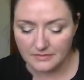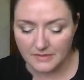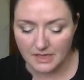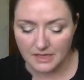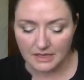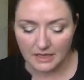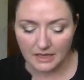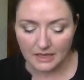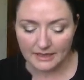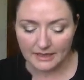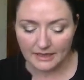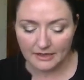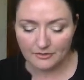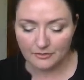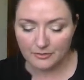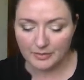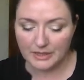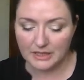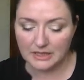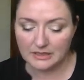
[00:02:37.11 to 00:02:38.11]
And I have
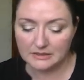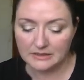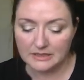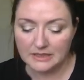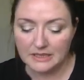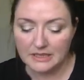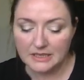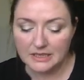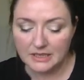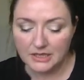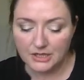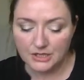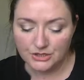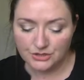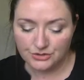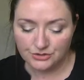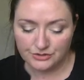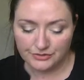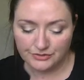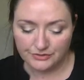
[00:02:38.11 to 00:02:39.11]
been
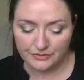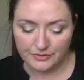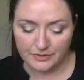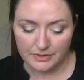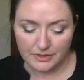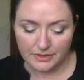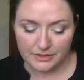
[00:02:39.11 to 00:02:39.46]
sort of